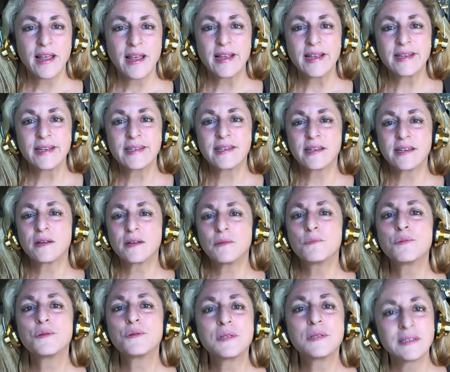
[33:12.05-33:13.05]
is
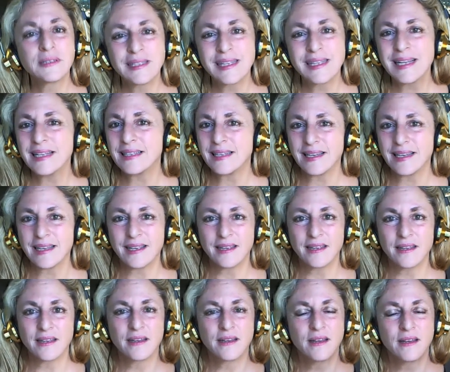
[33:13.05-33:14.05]
completely
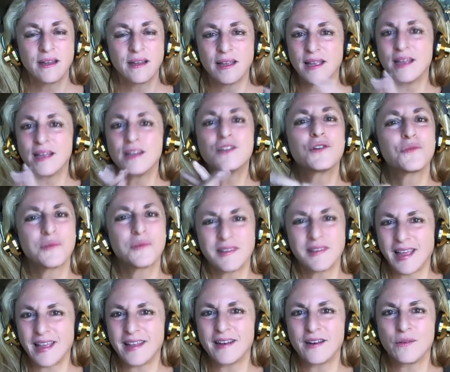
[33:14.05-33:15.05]

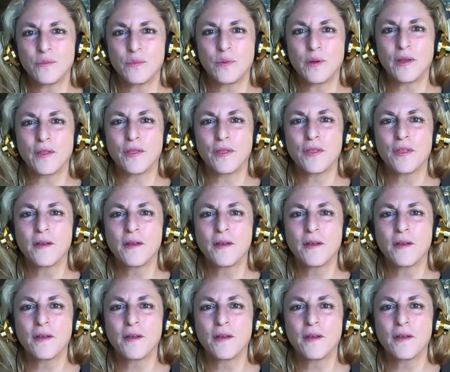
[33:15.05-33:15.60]
interrelated with